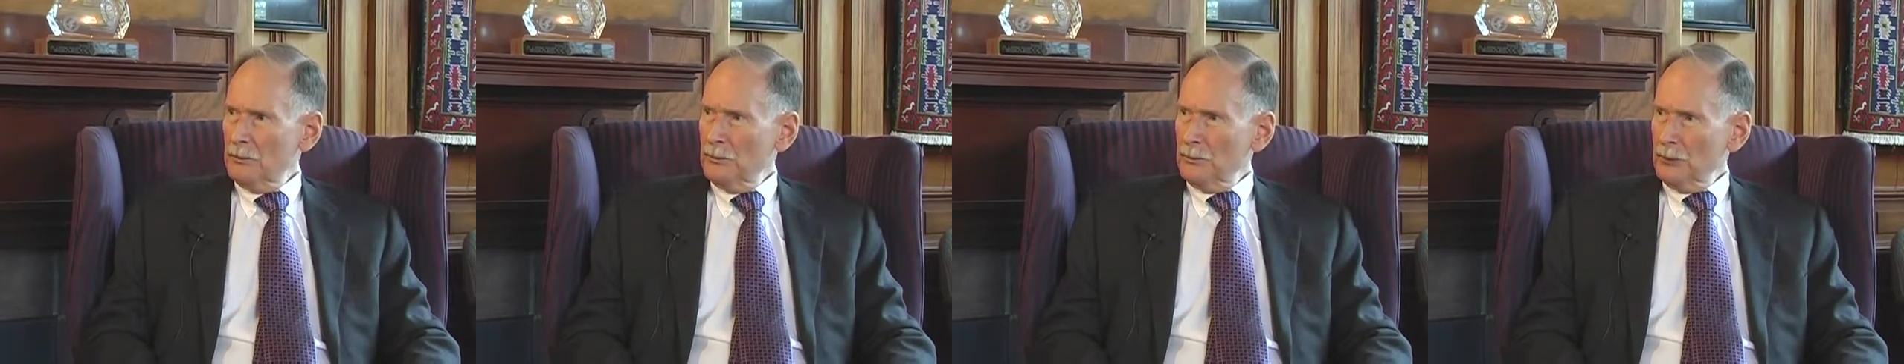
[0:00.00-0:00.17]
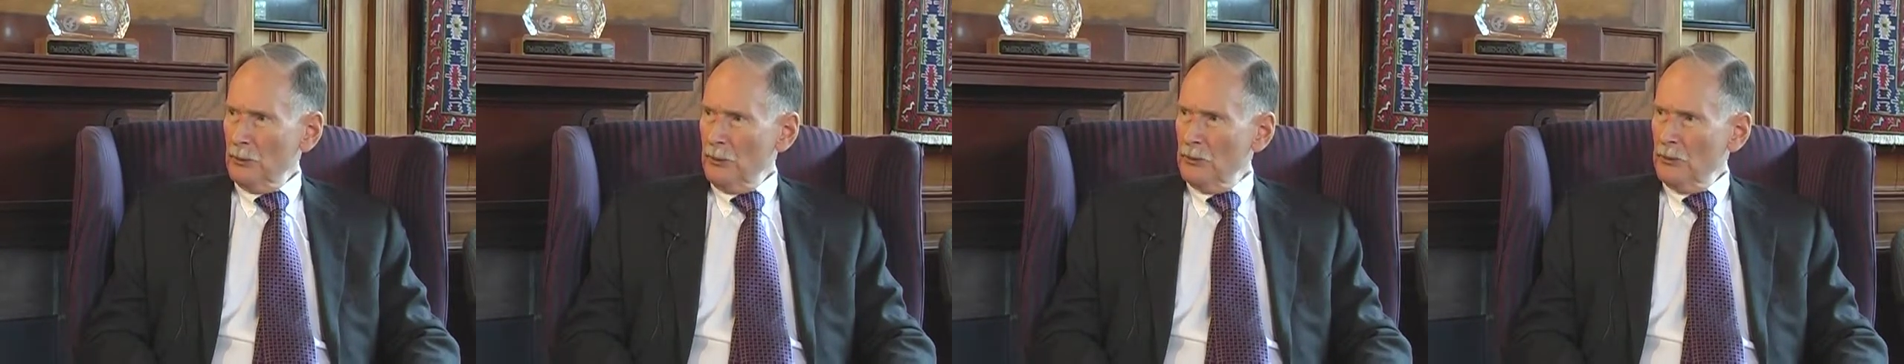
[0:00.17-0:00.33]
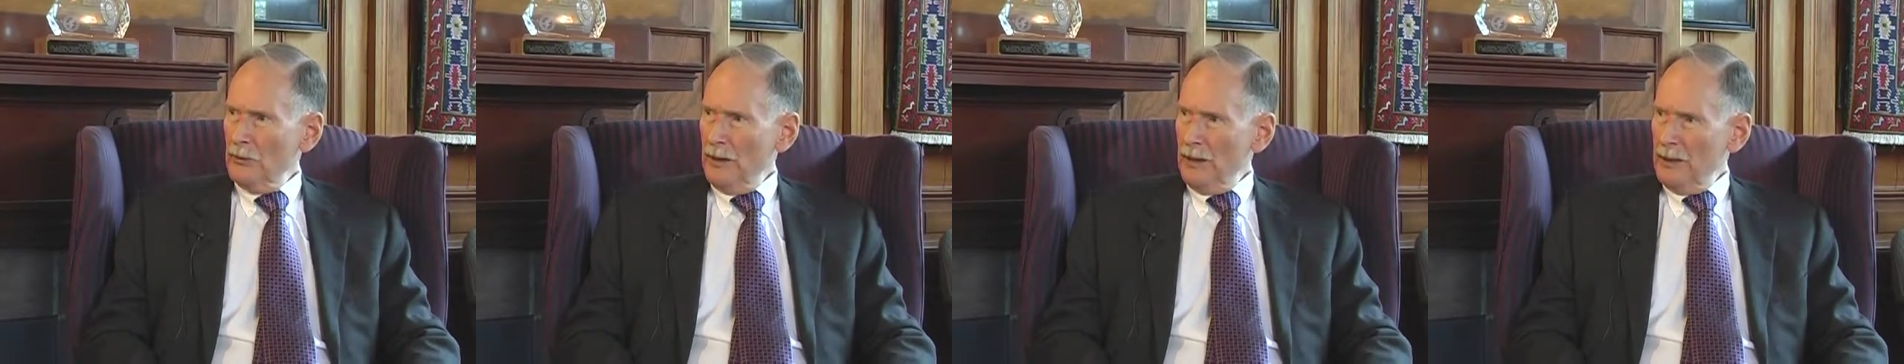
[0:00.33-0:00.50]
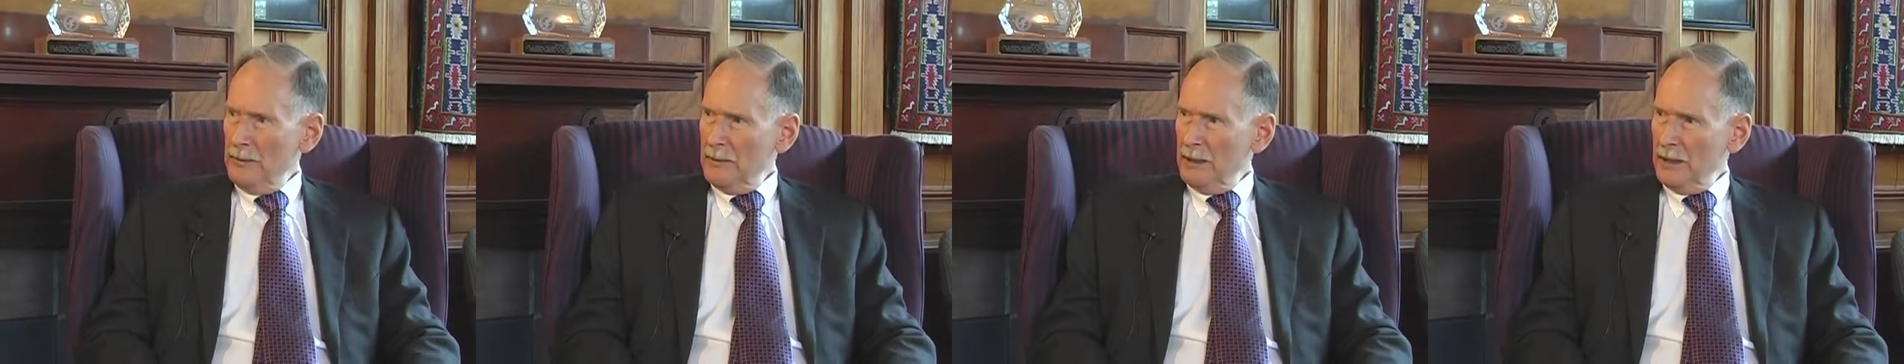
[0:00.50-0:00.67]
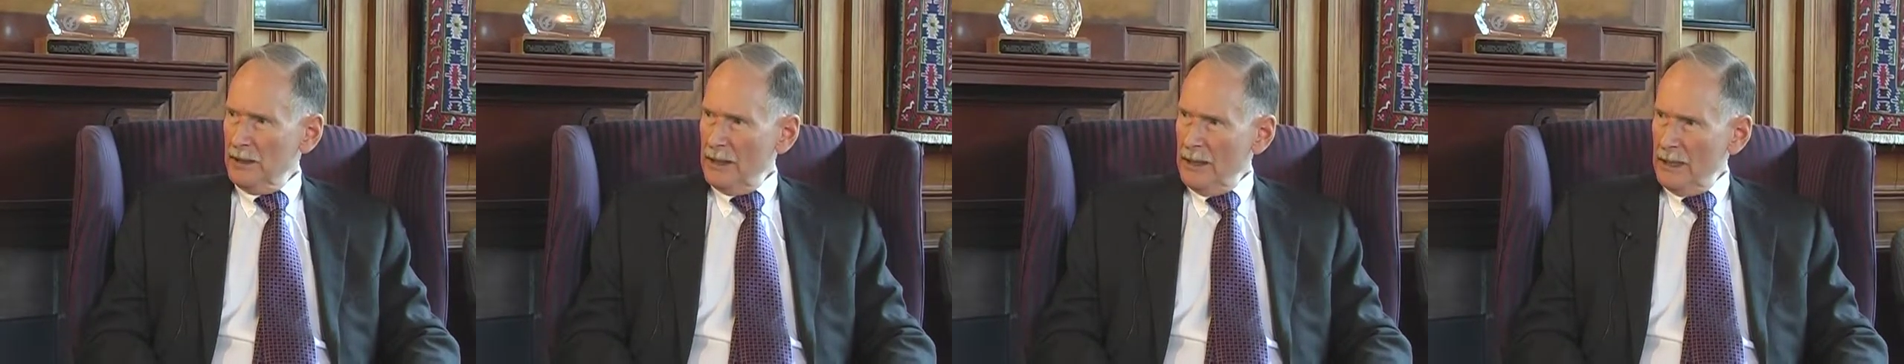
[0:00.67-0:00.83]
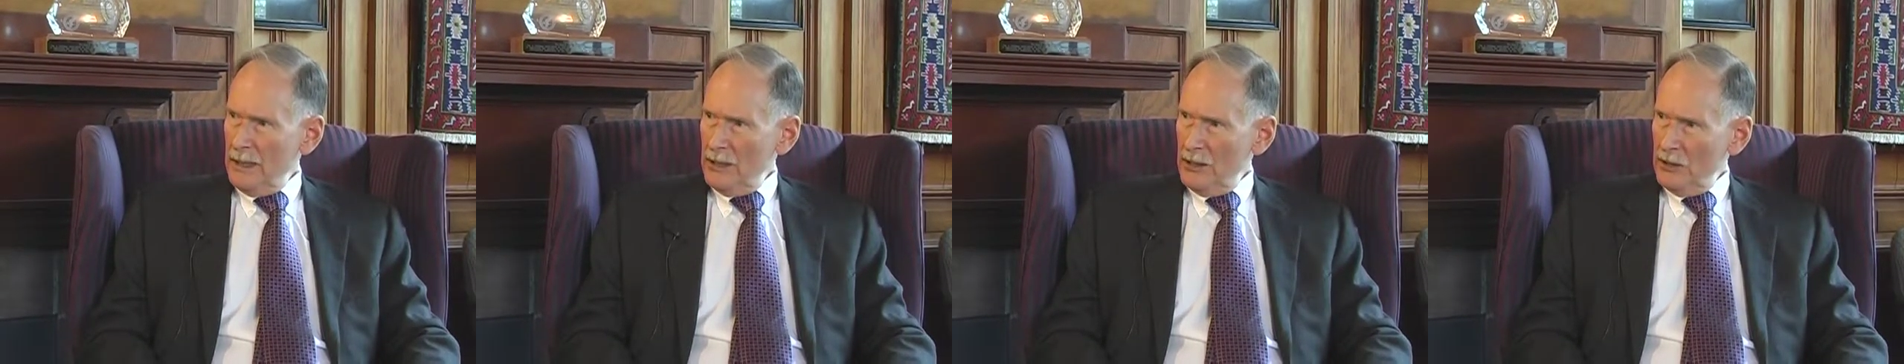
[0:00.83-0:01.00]
program
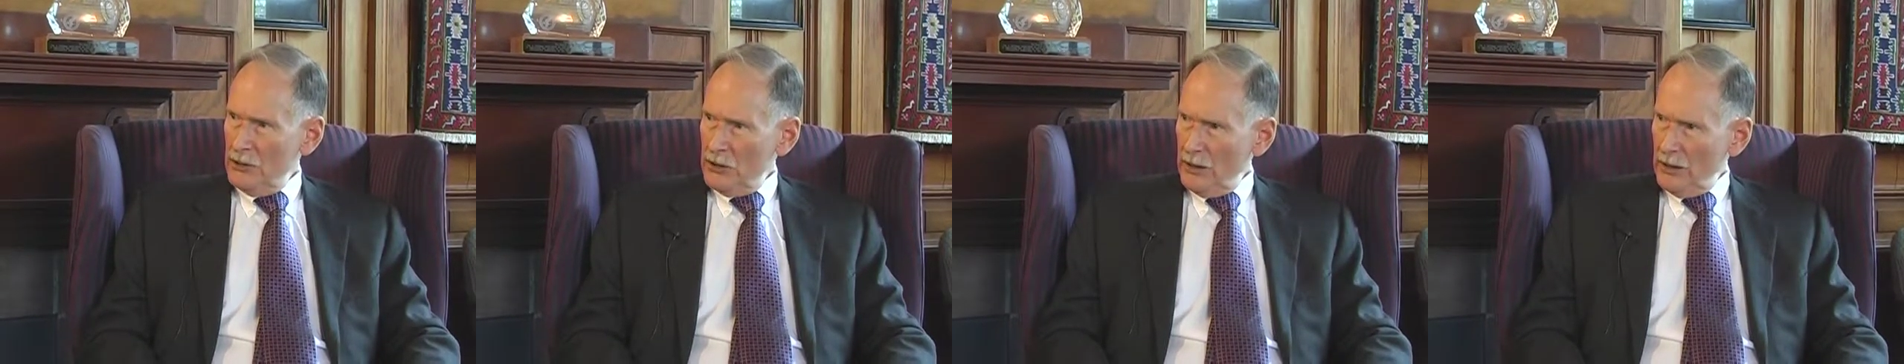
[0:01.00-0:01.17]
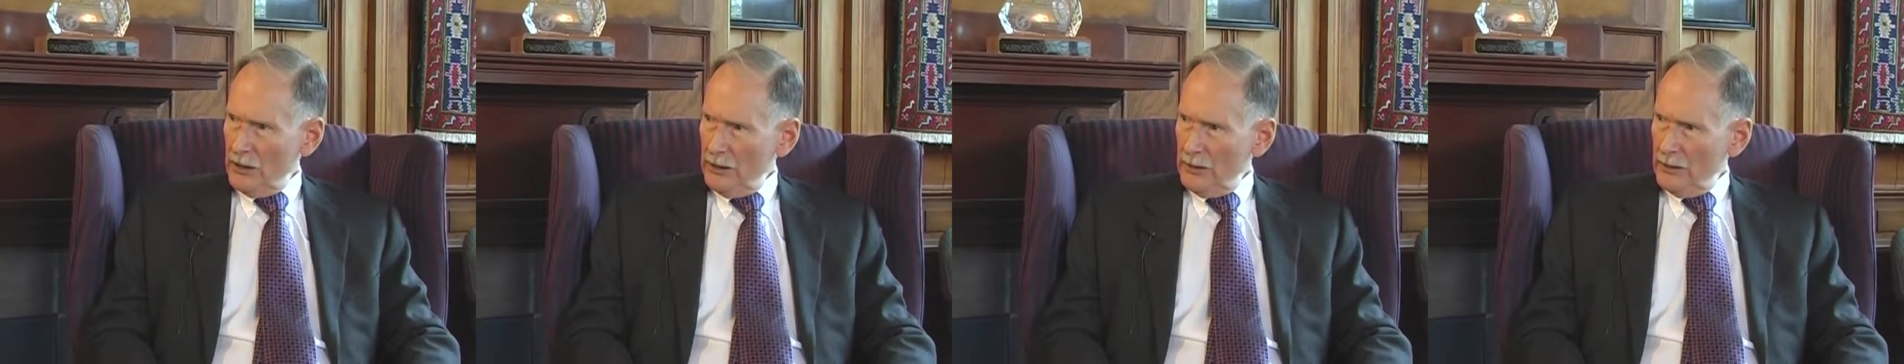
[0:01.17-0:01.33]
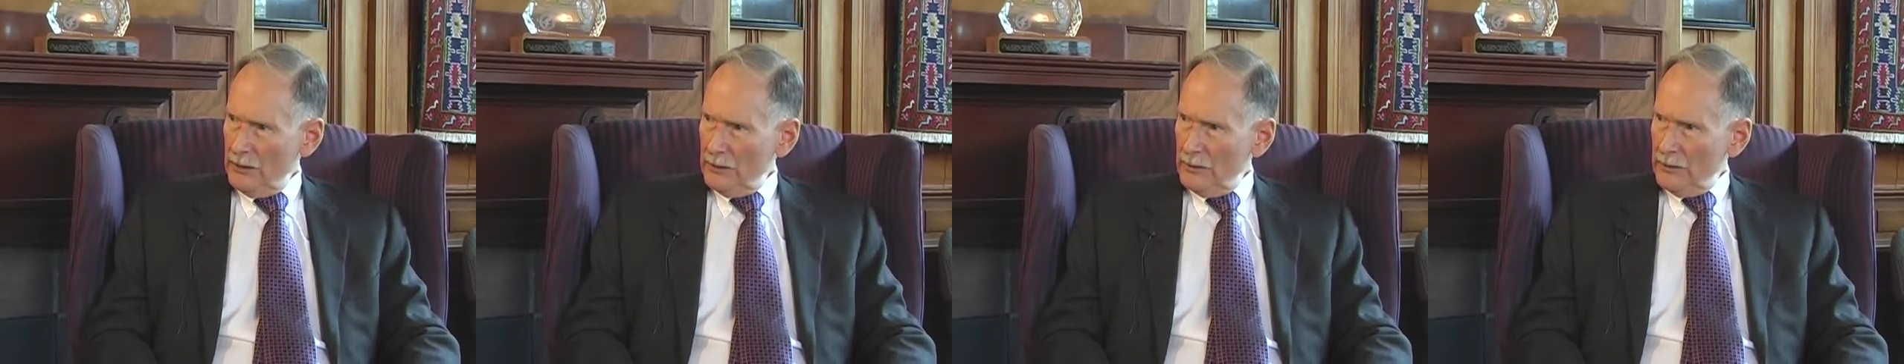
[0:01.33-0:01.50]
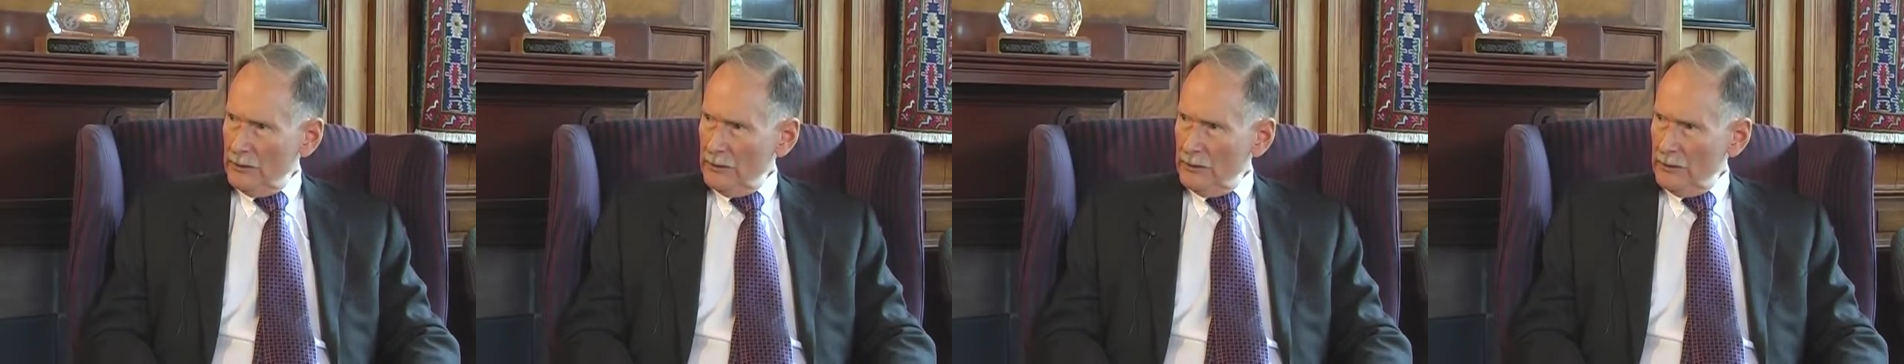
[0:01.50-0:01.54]
on aging